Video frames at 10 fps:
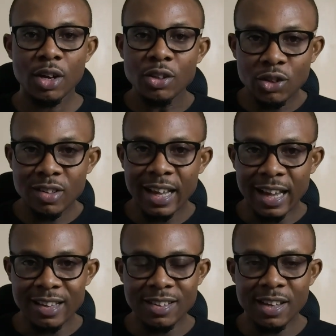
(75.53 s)
So just like
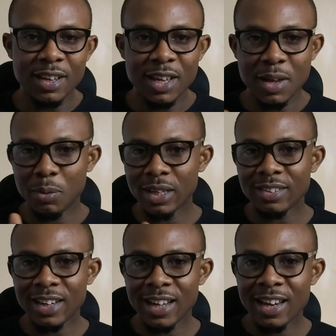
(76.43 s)
I said, a budget
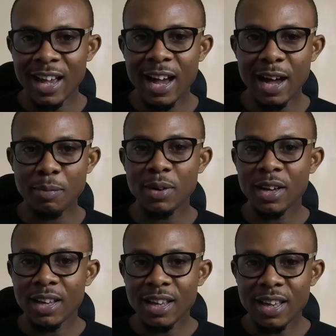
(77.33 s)
tracking app
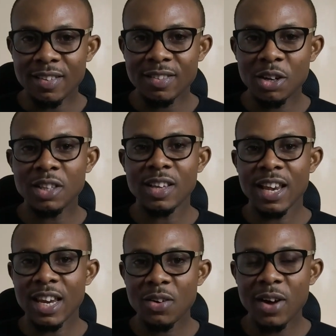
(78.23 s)
is not
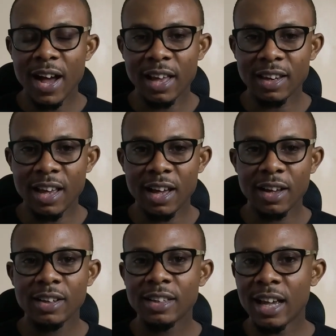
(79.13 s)
a new
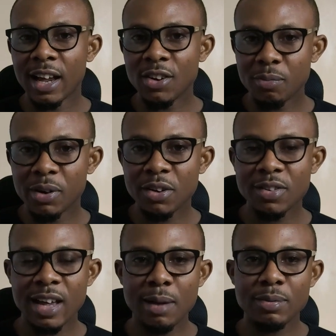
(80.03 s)
idea. There are
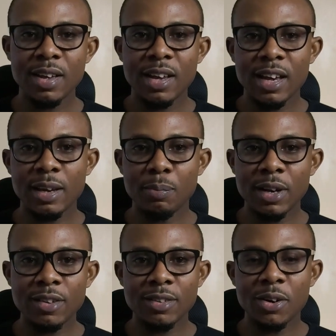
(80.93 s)
numerous apps in the
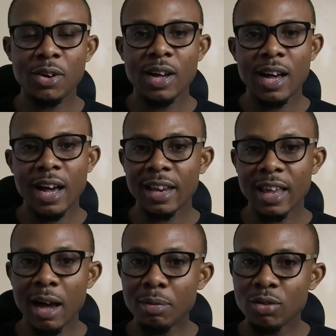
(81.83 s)
Play Store and
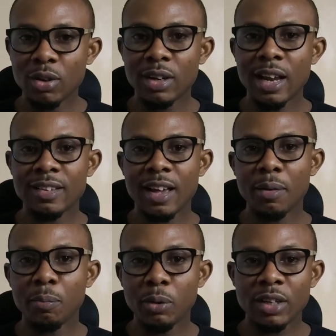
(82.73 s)
the App Store that
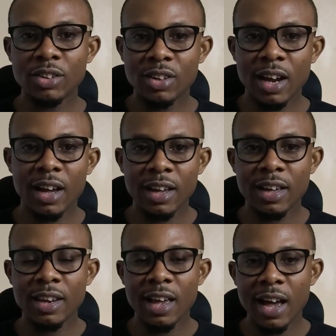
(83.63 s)
are budget
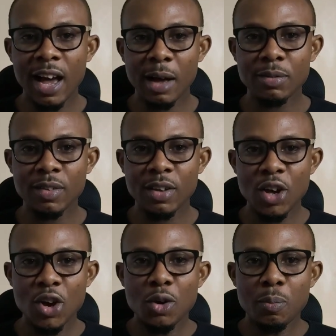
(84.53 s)
tracking apps,
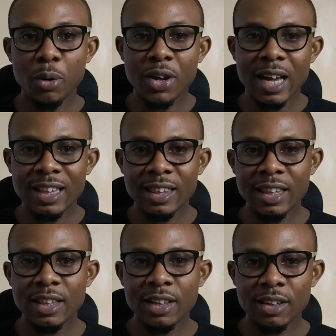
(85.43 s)
but you can
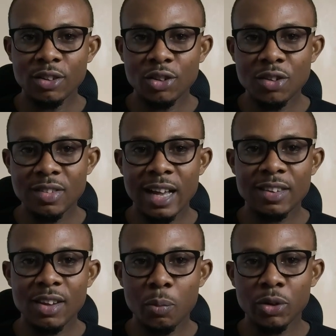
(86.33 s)
use
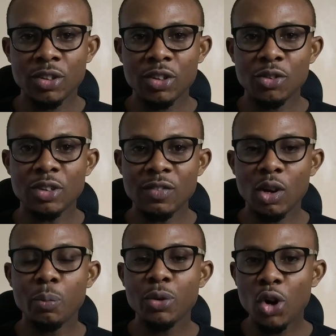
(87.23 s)
that opportunity to
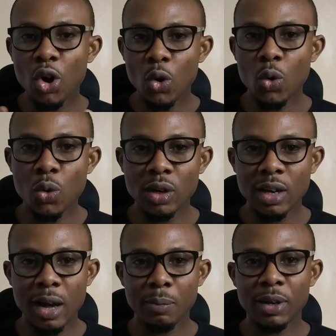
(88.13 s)
develop your own
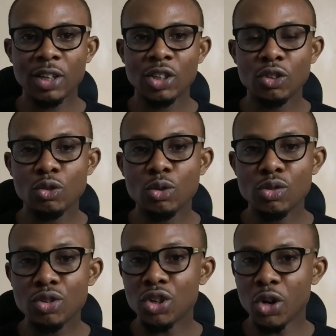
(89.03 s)
application to
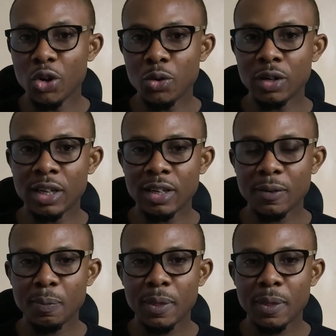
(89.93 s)
suit your own need.